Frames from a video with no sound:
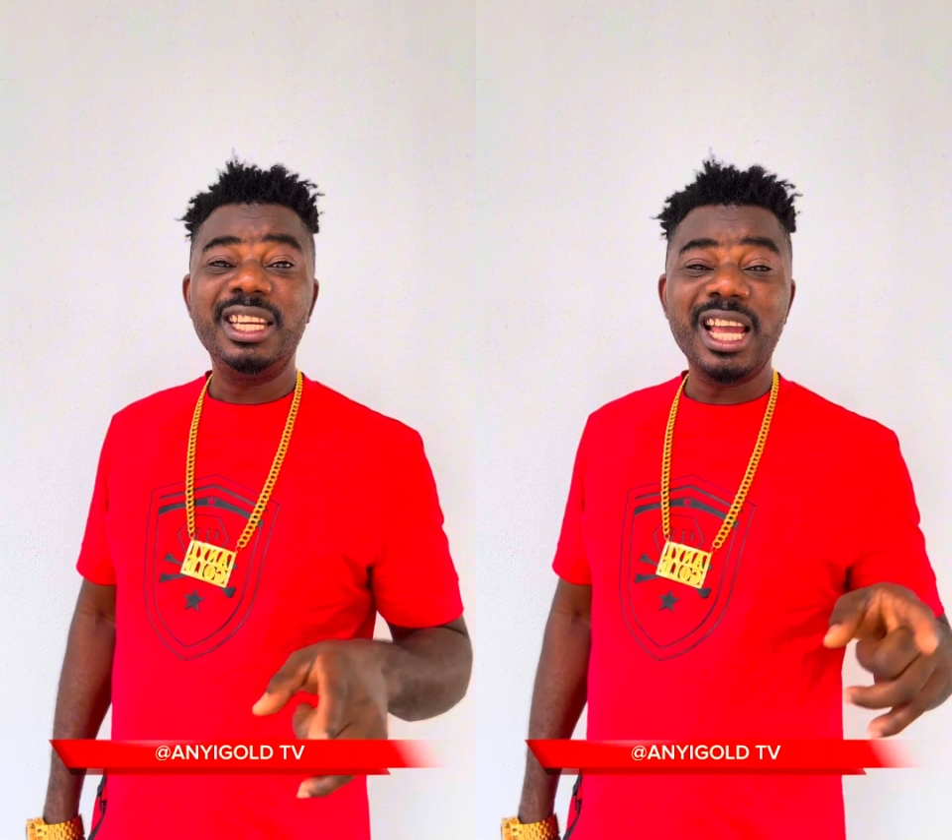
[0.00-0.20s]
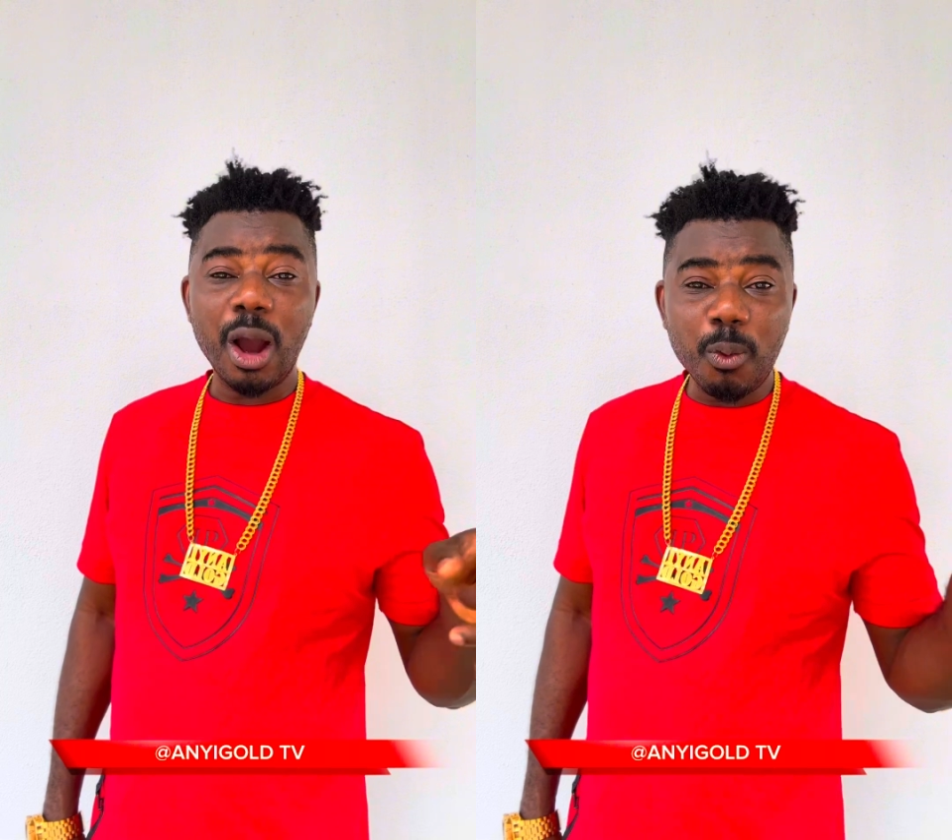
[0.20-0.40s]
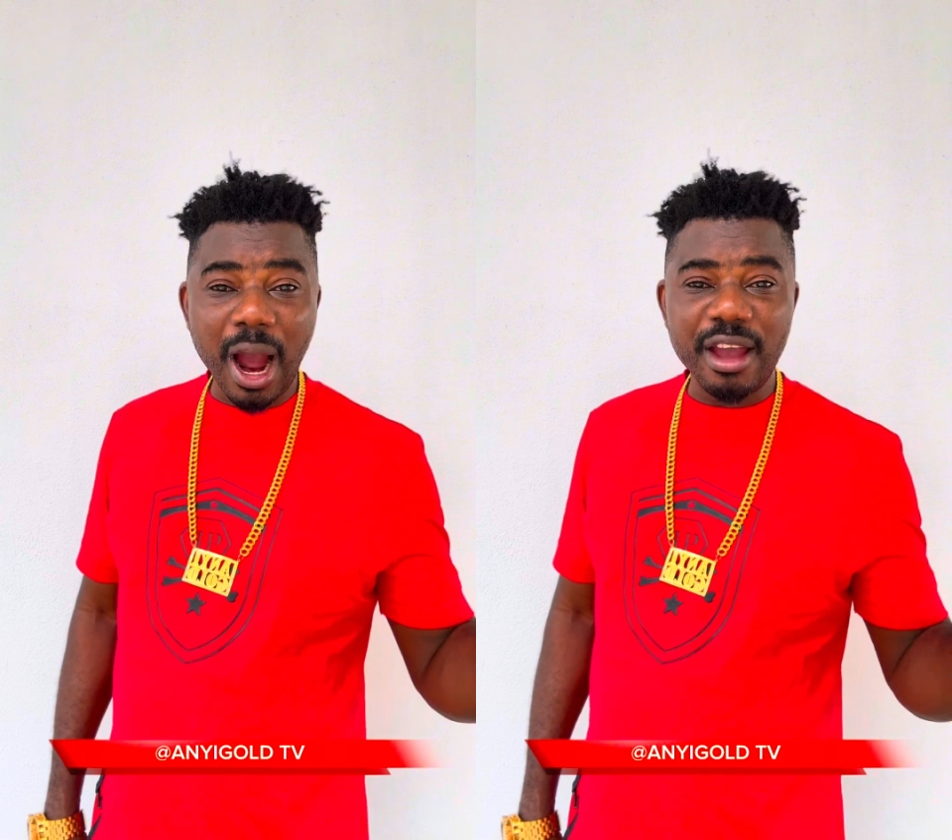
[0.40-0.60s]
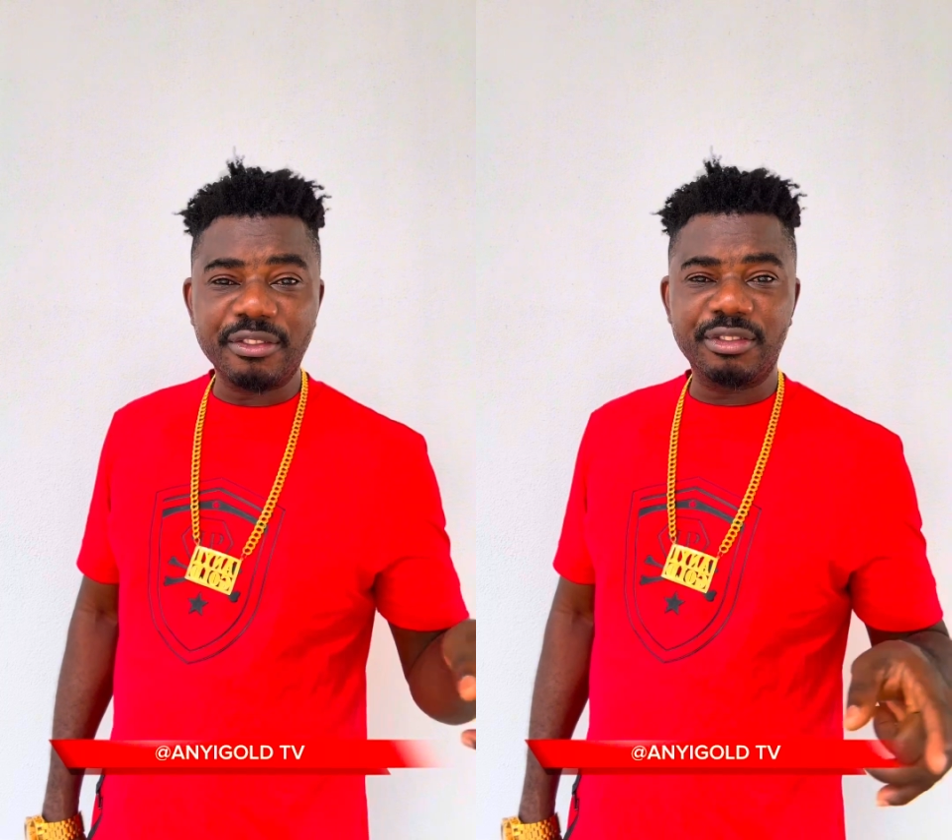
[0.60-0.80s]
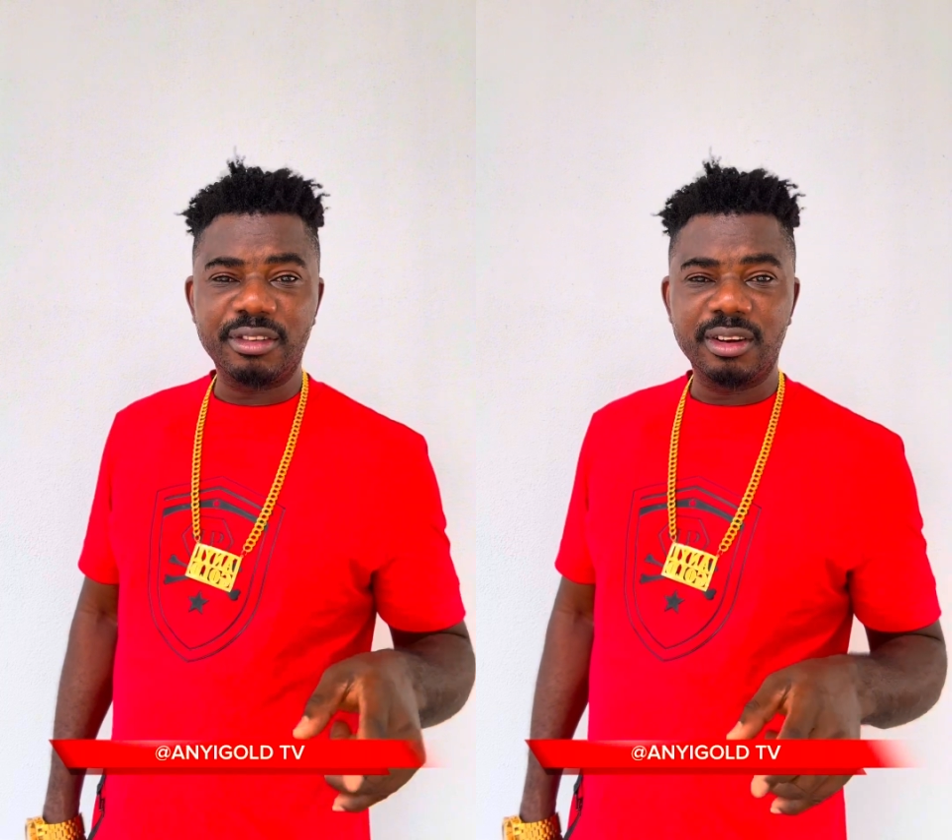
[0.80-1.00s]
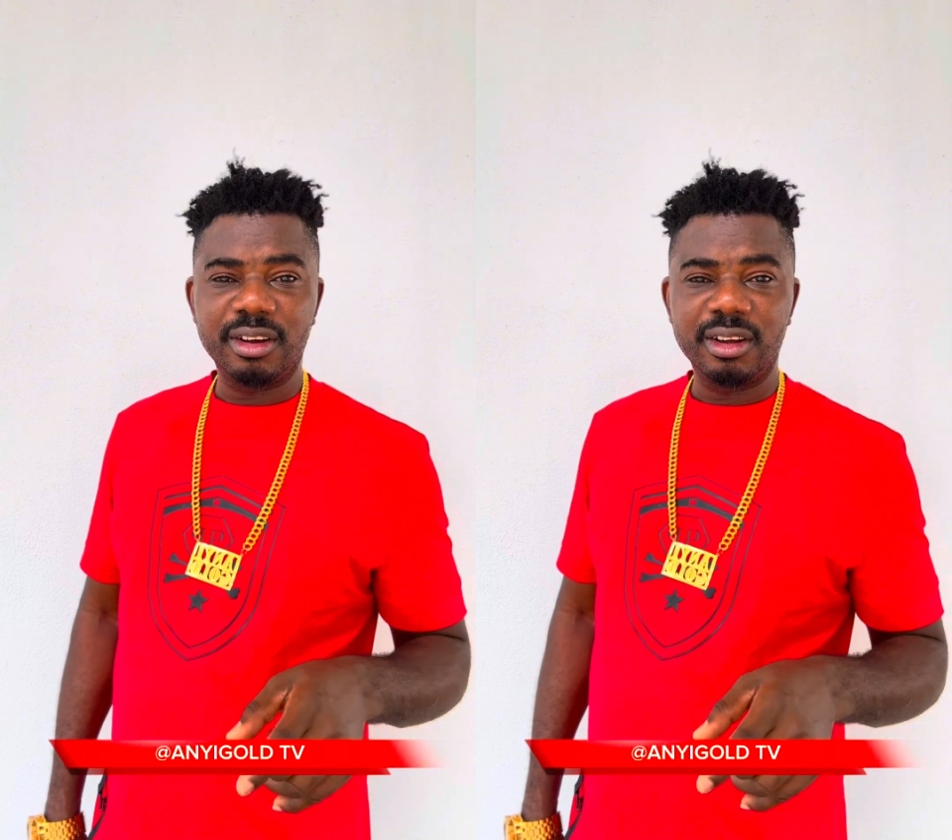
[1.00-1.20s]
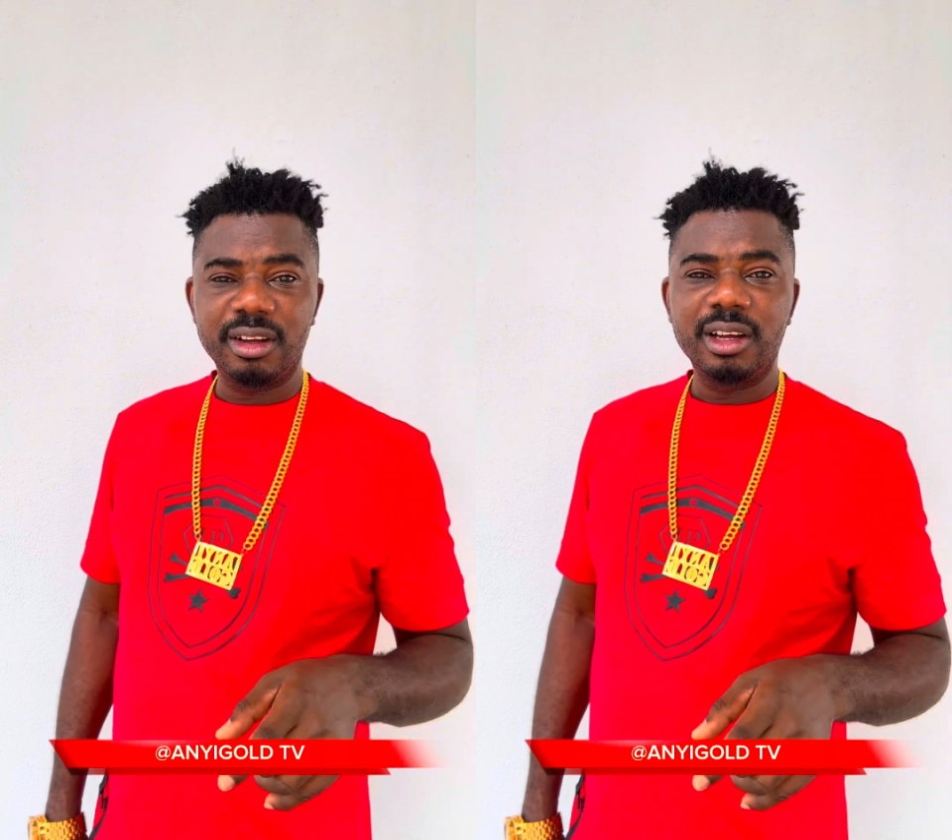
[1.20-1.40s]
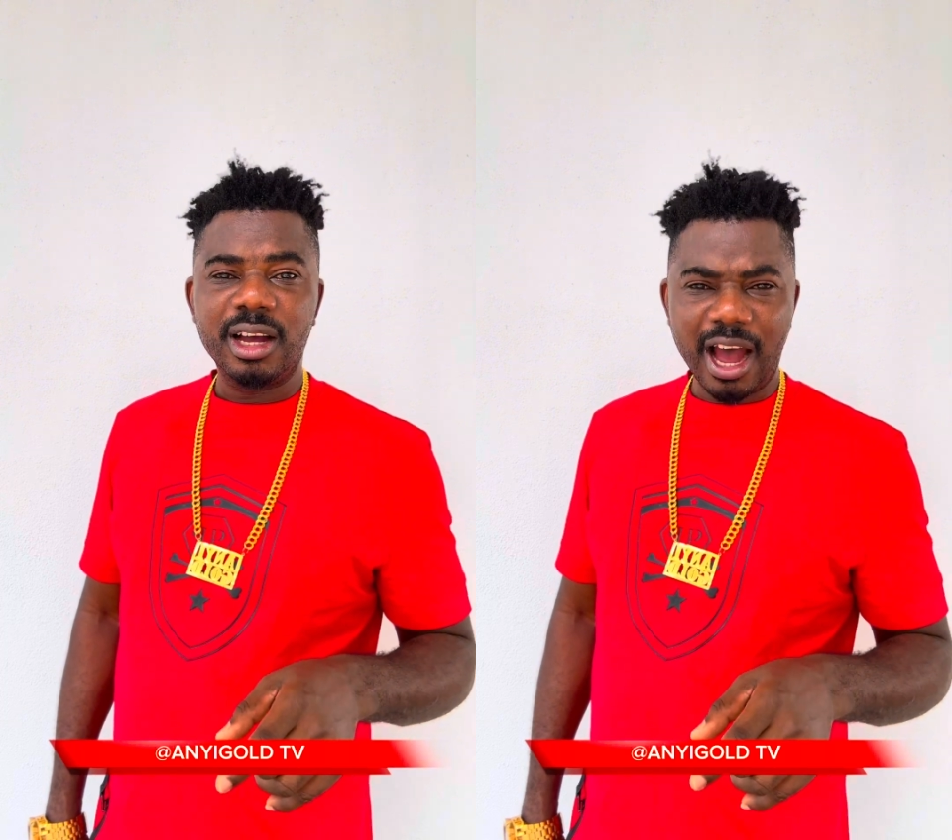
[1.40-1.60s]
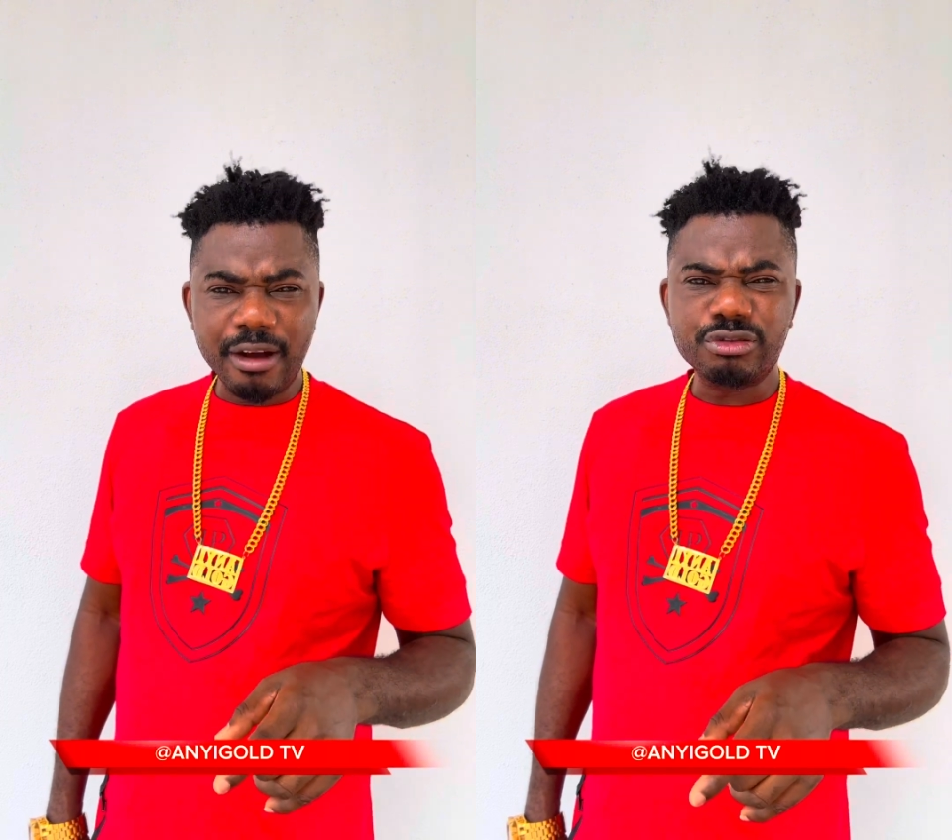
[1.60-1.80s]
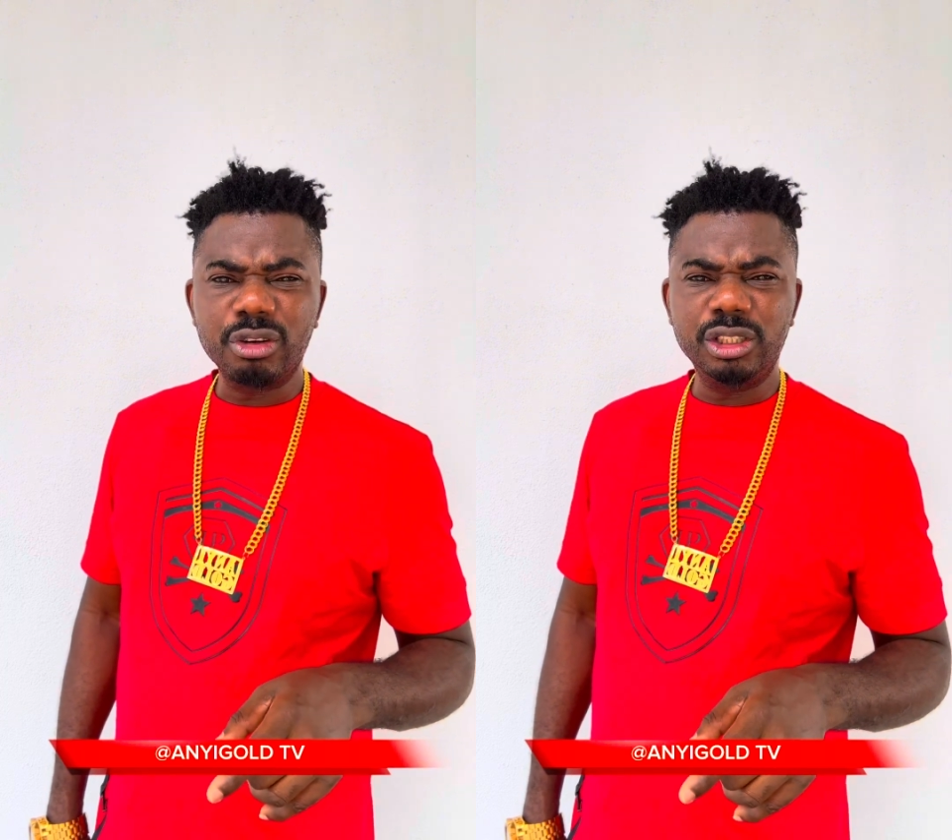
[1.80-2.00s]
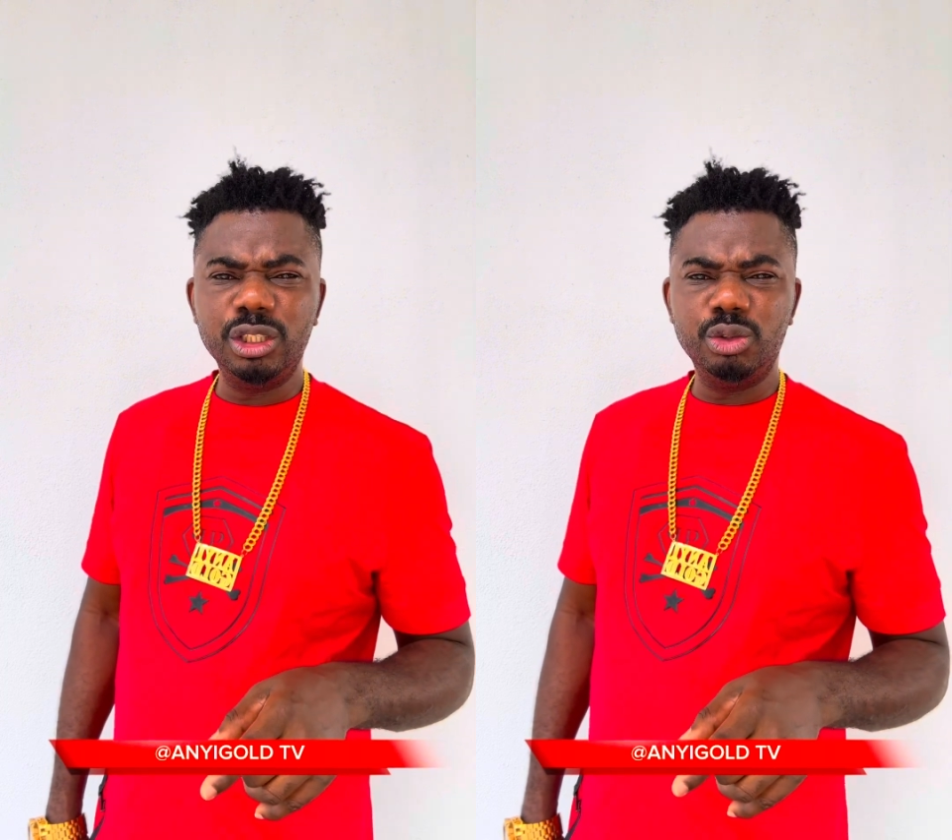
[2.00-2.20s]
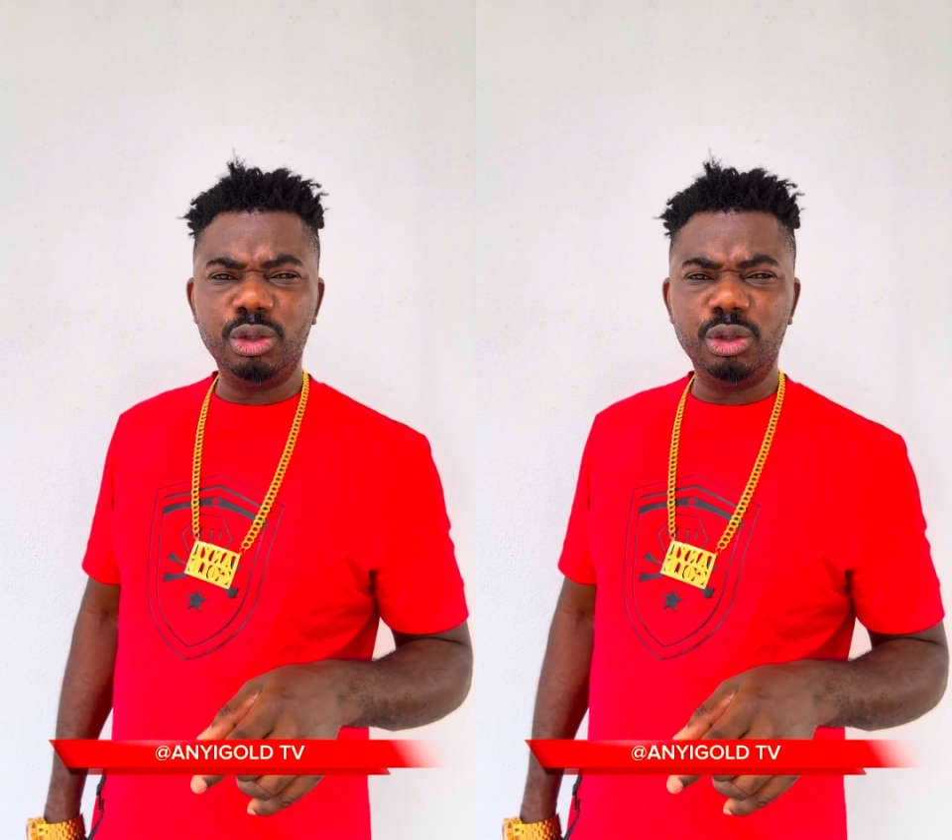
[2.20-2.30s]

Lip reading: Your wife have something